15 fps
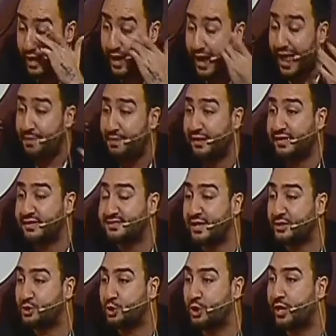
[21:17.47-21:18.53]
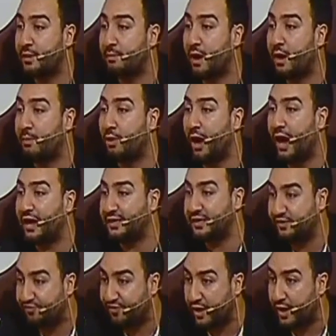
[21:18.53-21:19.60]
And then he said to him, Abu
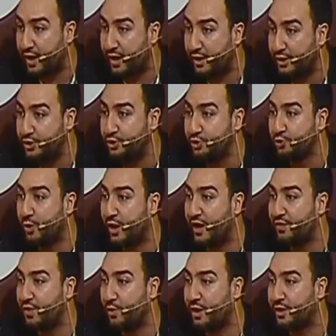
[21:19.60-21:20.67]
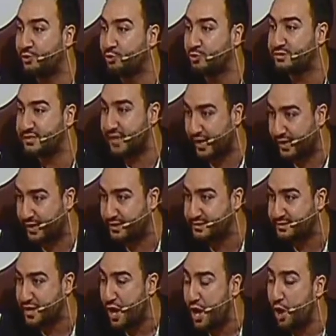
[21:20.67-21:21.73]
Hanifa, you are the one who
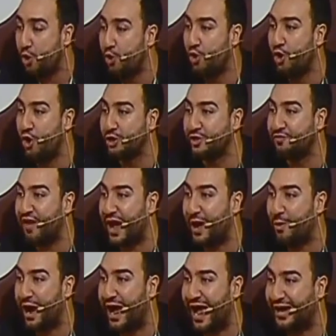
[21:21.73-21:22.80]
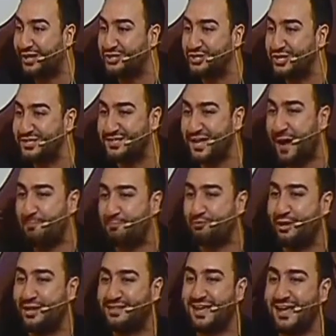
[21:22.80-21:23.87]
says, all of our actions are
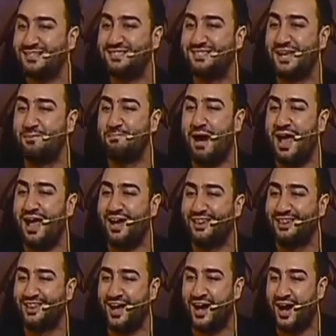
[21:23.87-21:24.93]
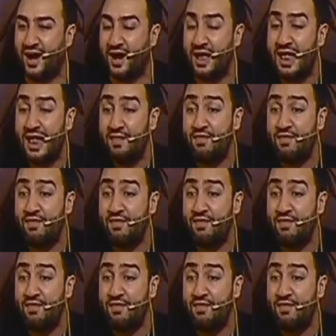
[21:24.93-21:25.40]
predestined by Allah.